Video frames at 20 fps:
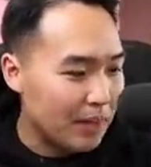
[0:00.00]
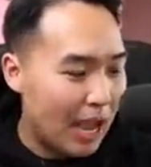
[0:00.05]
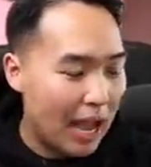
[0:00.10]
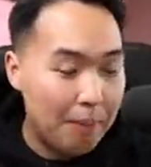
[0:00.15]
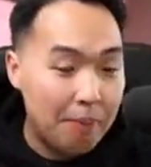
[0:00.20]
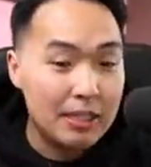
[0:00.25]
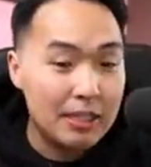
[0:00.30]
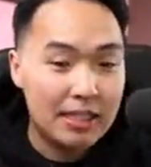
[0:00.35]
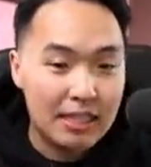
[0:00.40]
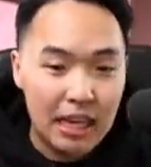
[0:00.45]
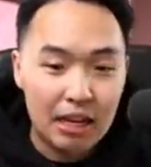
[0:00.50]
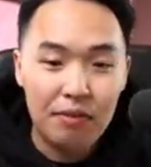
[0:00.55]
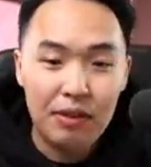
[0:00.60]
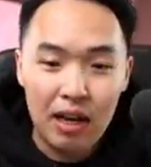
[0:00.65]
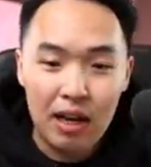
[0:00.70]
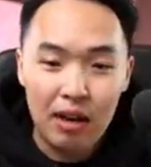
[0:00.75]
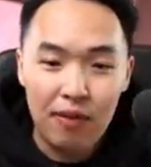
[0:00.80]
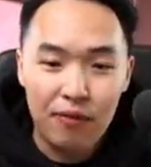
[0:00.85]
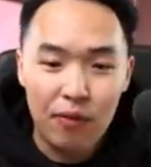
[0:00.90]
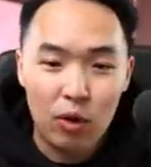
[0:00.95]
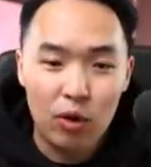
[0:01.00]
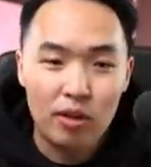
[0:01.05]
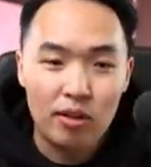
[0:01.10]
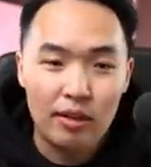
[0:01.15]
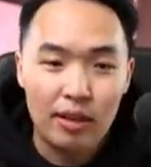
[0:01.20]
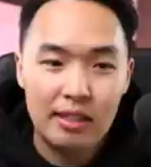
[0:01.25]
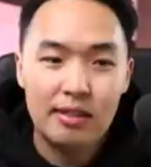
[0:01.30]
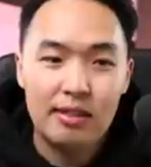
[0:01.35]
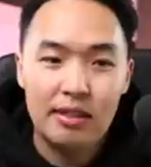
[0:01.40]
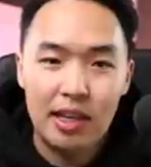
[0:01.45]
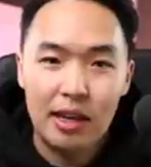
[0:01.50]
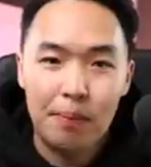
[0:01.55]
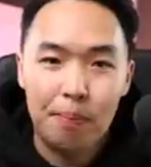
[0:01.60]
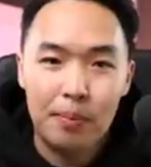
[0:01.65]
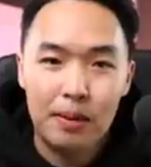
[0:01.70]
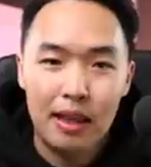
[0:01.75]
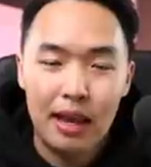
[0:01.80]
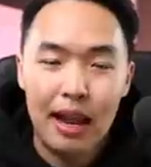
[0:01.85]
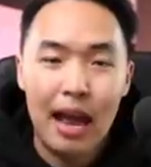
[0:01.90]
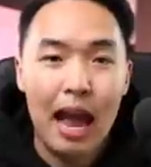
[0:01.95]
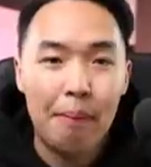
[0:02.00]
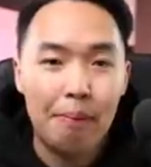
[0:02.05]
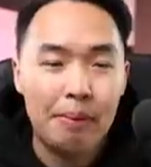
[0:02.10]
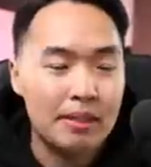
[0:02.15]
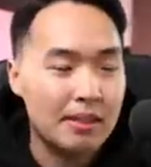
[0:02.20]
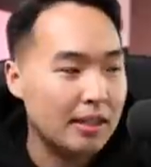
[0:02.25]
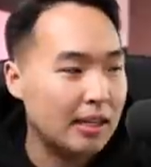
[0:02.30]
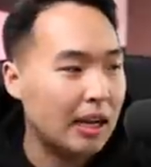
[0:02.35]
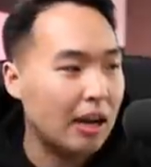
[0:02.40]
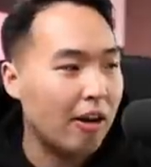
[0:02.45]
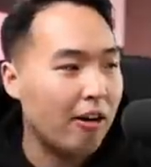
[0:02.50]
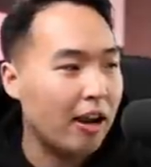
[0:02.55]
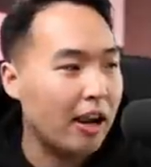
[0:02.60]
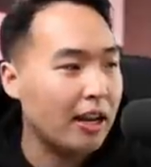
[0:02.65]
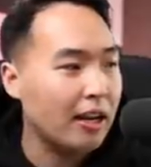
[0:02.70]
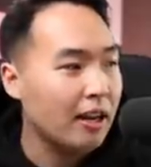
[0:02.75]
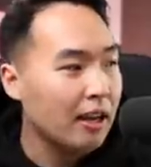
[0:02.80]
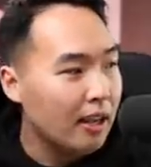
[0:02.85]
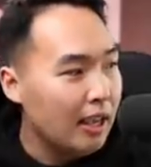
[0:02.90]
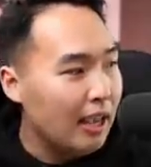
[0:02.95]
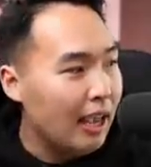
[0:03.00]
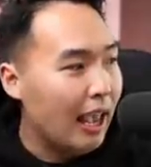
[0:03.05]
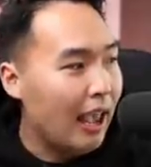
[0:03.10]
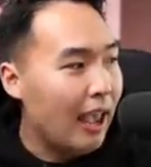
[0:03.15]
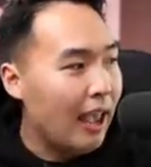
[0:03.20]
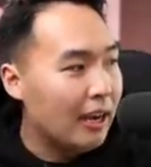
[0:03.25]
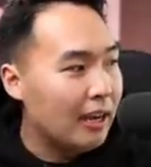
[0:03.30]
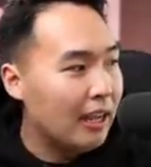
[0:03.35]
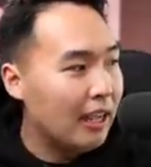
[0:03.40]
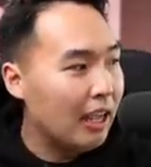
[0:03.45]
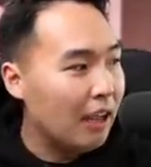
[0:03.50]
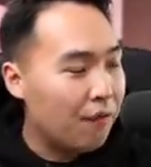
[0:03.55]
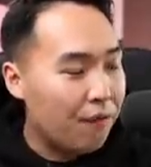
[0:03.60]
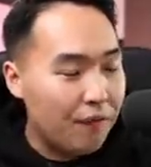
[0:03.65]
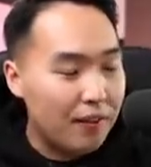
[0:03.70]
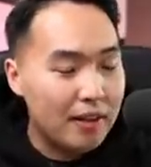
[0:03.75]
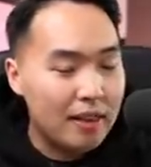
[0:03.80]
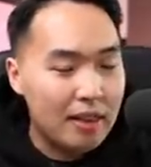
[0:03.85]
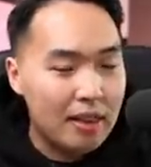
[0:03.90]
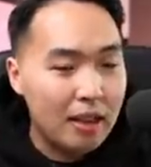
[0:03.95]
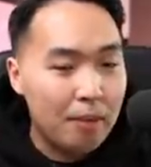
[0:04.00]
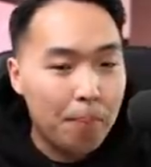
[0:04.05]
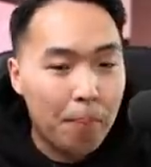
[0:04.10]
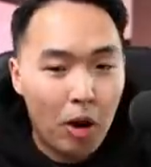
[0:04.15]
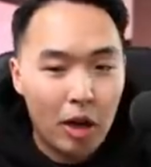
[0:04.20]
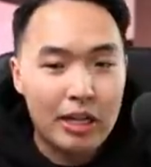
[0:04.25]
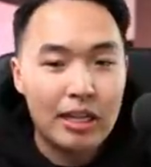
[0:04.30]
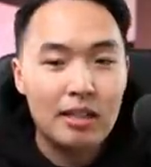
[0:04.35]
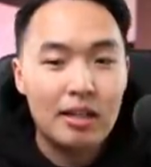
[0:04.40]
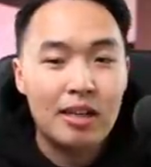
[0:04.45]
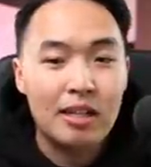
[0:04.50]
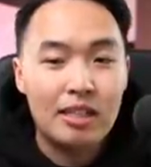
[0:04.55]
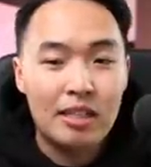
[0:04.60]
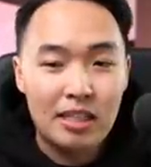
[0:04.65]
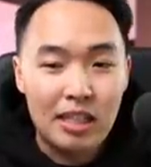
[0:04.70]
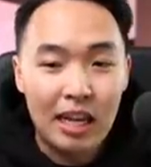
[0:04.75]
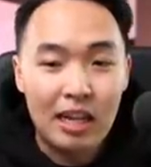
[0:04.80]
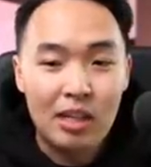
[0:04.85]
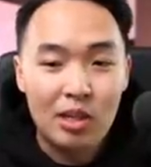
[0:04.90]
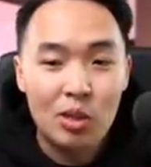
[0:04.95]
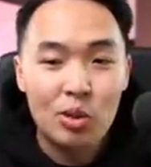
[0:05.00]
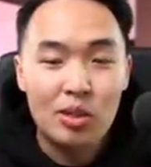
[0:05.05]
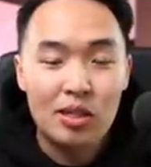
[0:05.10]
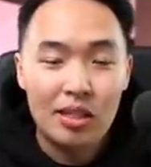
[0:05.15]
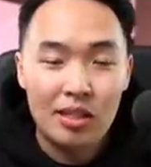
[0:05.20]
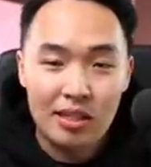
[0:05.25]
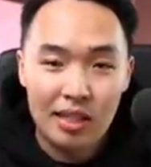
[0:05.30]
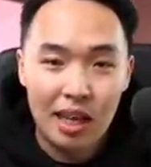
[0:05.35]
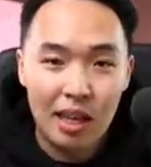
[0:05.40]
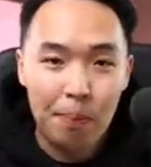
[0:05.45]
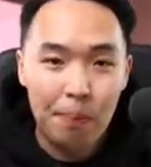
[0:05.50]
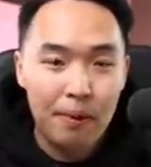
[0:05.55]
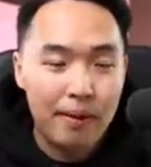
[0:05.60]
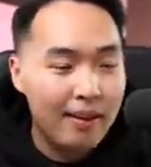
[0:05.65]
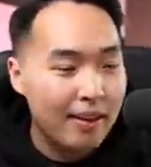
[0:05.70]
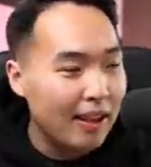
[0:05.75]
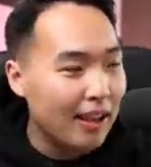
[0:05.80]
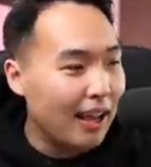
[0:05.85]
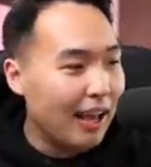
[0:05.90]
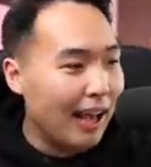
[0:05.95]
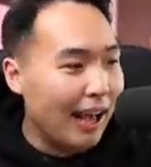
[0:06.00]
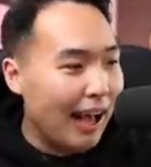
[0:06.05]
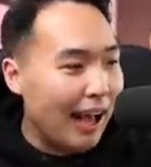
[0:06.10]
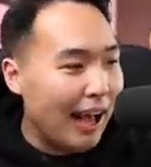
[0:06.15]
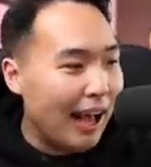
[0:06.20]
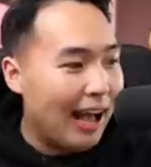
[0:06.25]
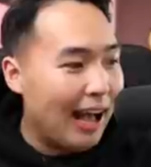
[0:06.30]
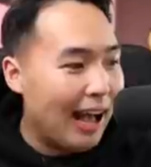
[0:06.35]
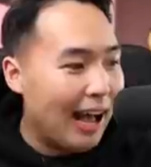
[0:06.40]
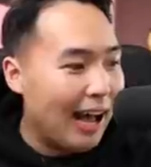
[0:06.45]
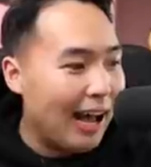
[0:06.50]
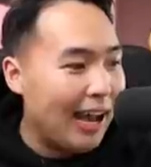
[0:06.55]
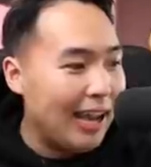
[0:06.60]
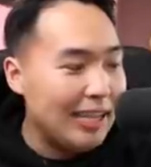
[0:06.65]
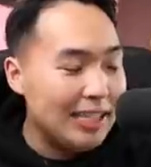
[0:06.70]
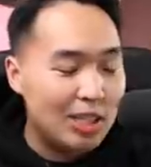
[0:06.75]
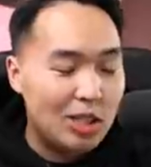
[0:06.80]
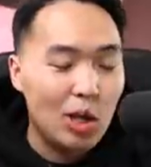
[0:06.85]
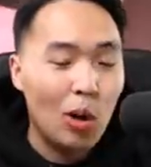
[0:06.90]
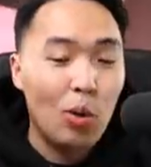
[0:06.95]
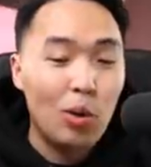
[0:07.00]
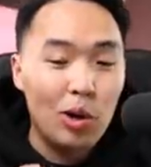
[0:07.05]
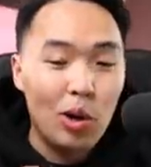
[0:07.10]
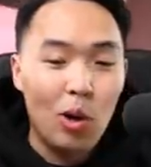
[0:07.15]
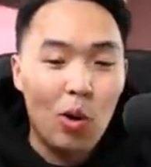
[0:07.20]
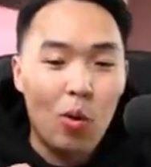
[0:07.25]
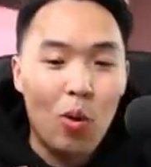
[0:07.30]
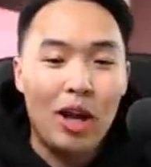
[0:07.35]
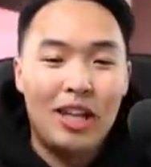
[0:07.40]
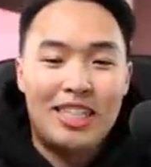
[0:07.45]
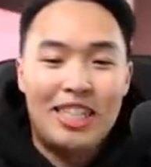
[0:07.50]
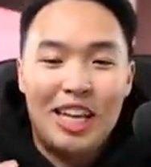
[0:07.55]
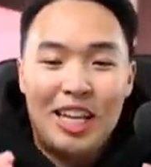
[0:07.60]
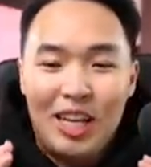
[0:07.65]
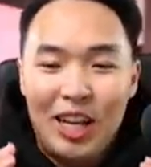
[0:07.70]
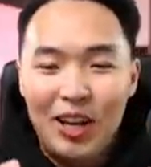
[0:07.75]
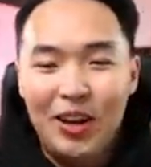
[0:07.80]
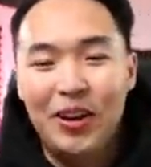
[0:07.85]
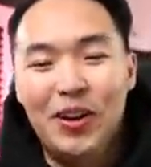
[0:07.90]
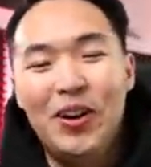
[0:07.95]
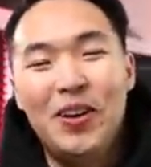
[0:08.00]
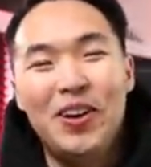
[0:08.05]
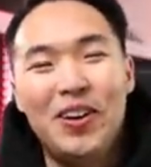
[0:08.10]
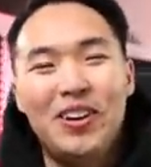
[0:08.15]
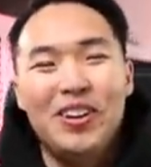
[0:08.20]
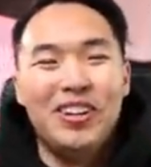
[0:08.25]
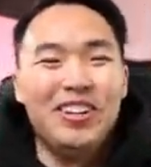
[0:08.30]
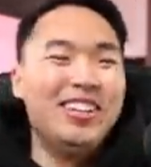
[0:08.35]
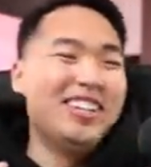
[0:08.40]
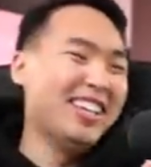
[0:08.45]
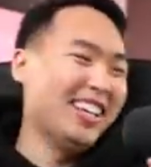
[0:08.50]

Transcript: I've been saving up for this dip that happened today. All right, and if the market continues to dip, I don't know what to do.